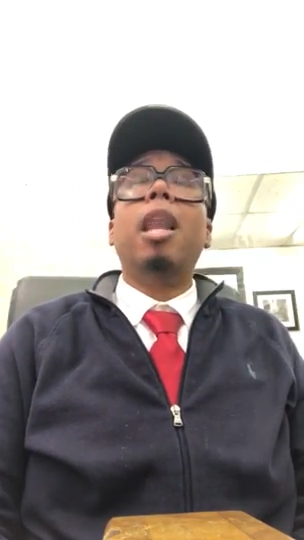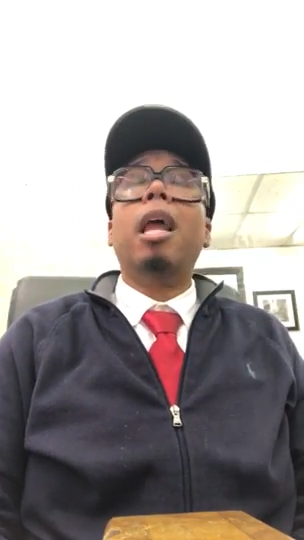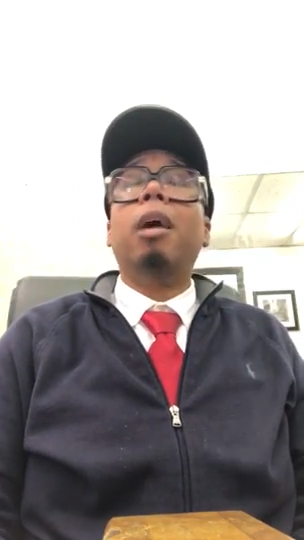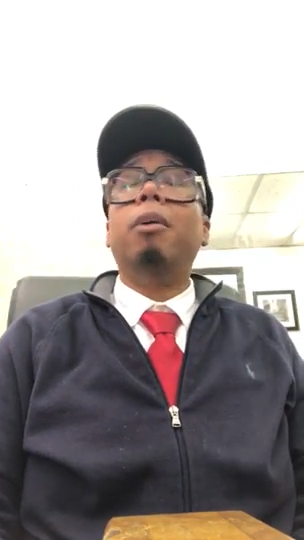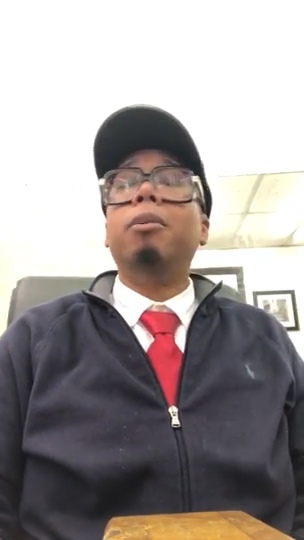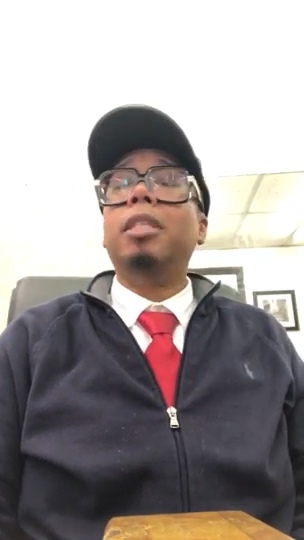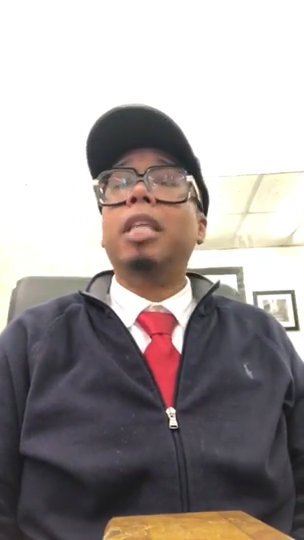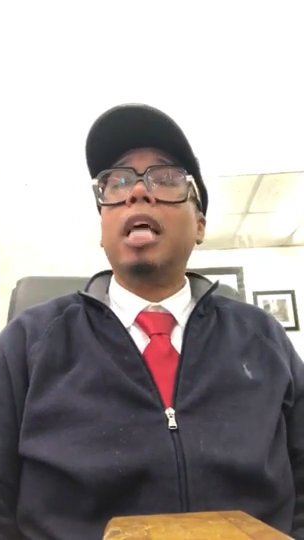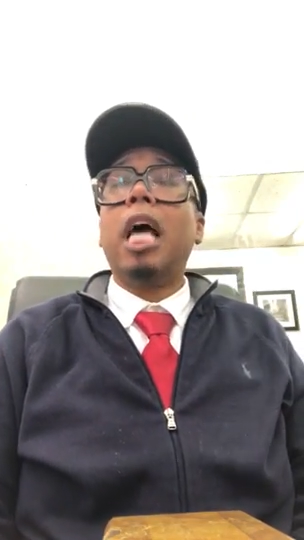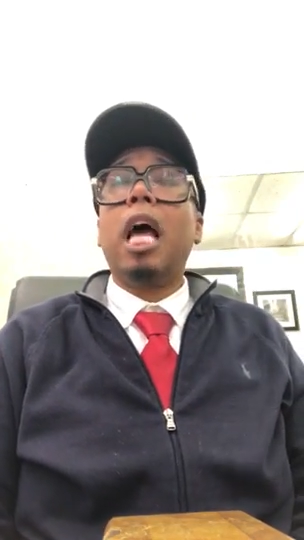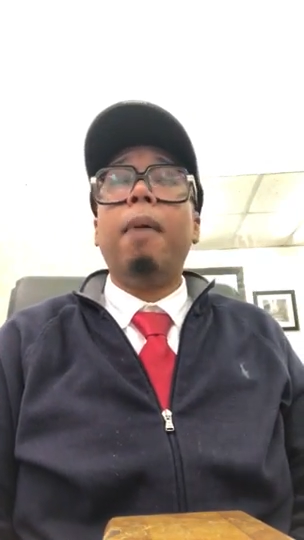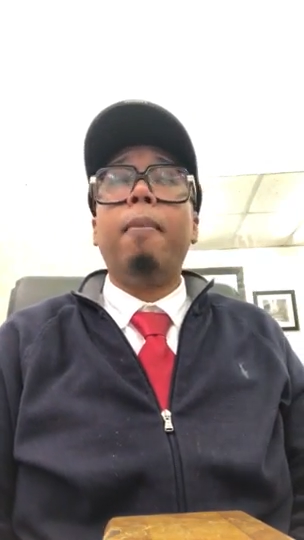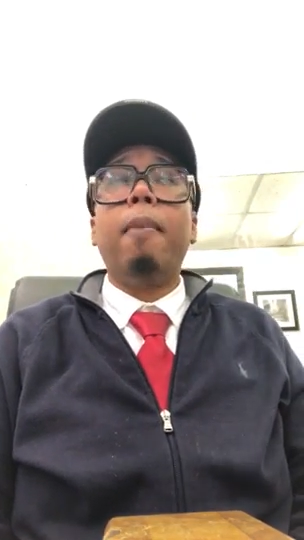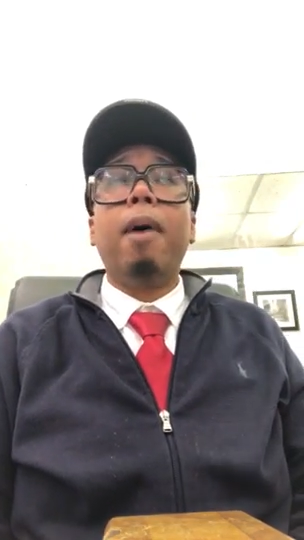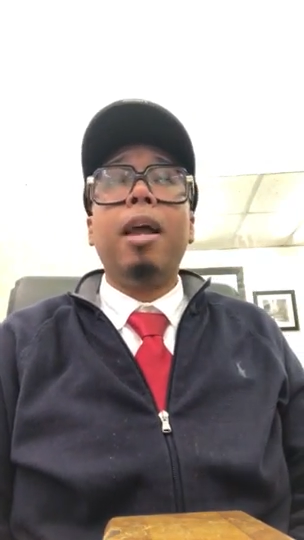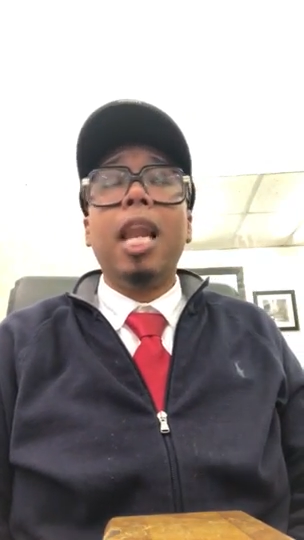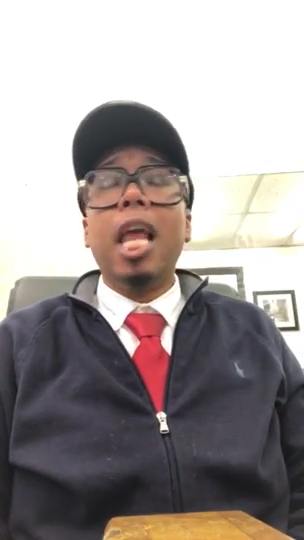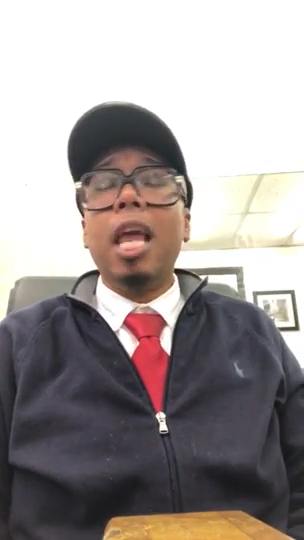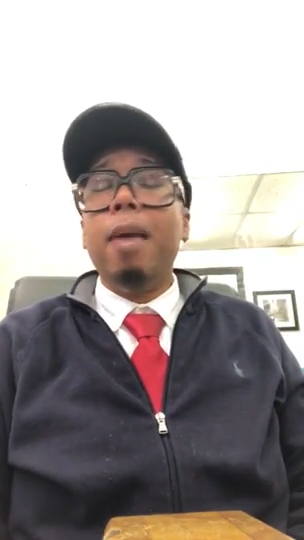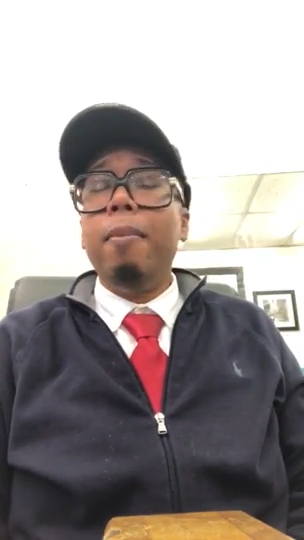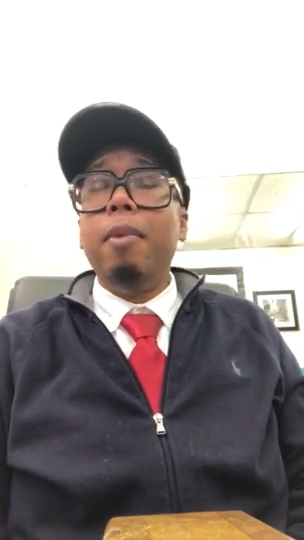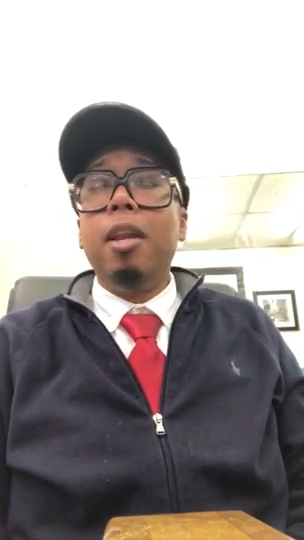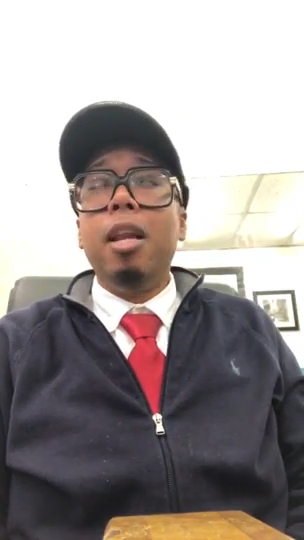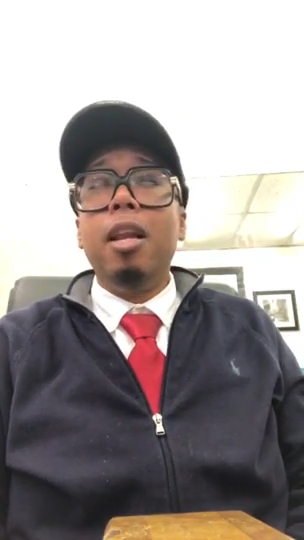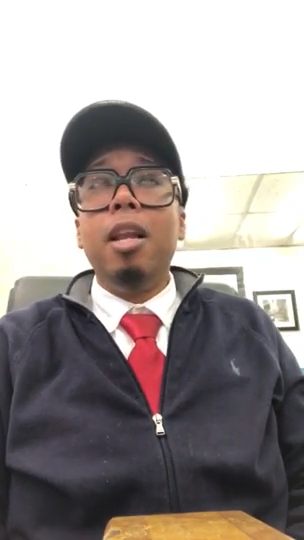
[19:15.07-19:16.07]
outside my
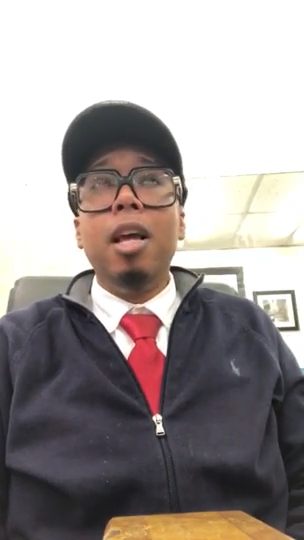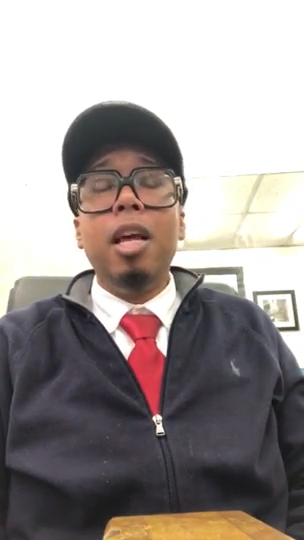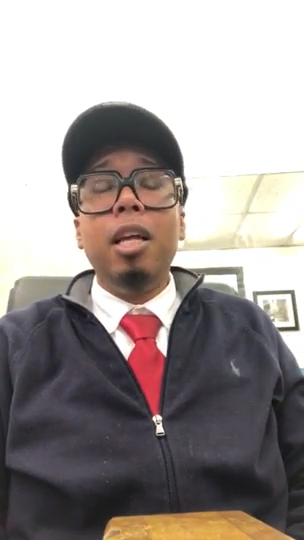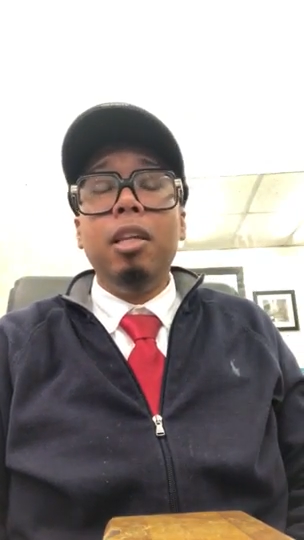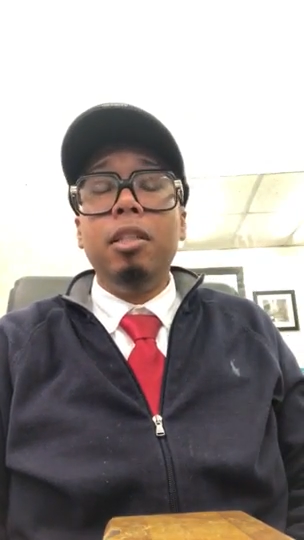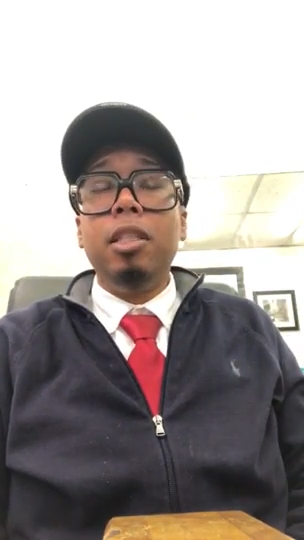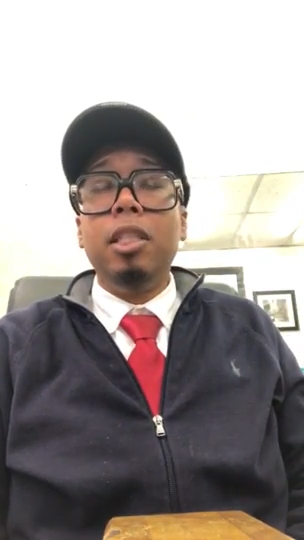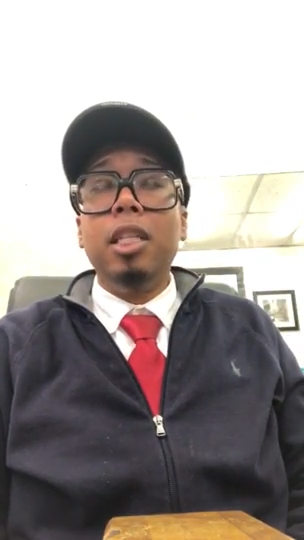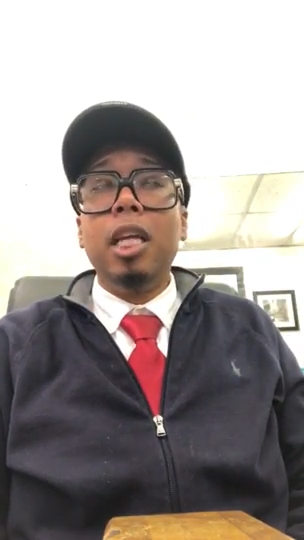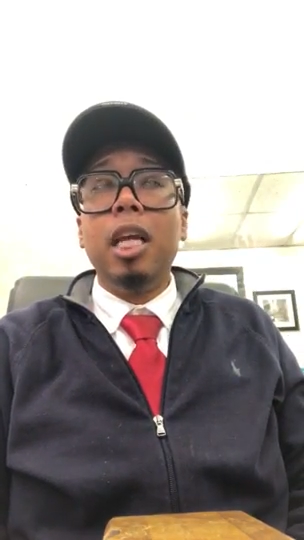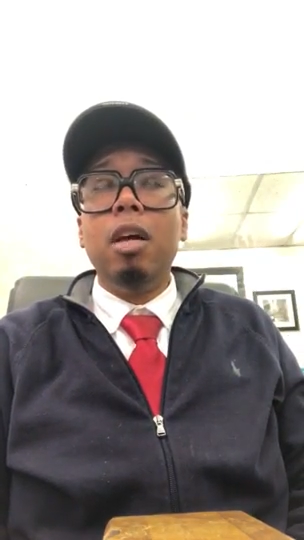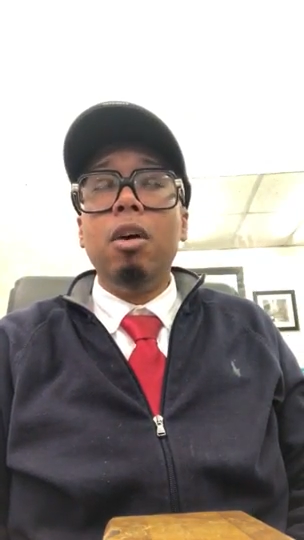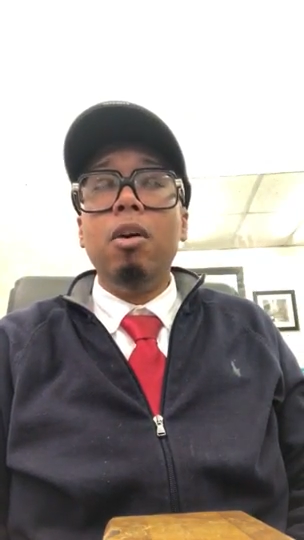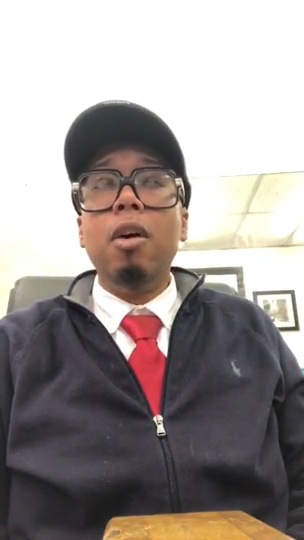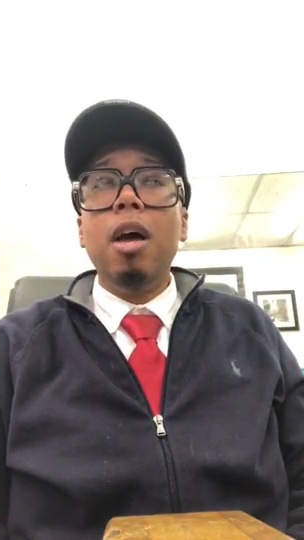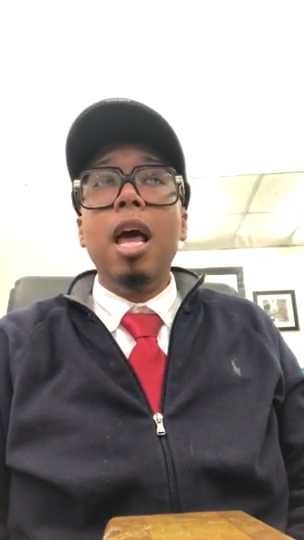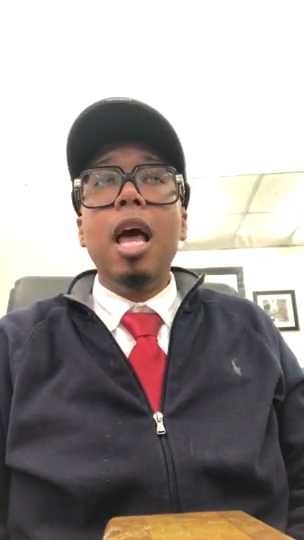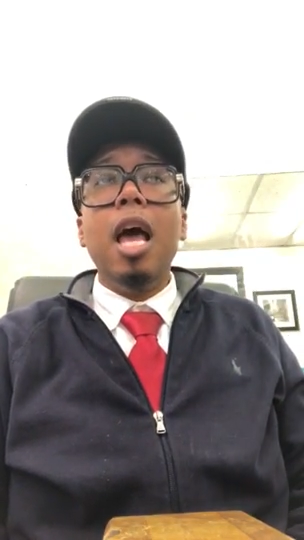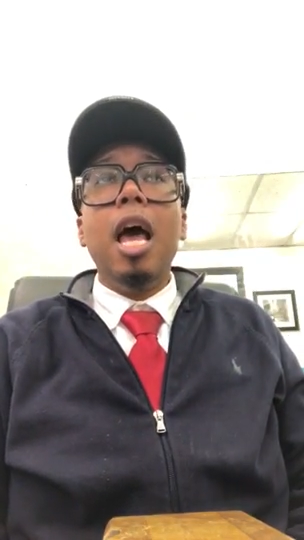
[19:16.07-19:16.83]
name in a nutshell,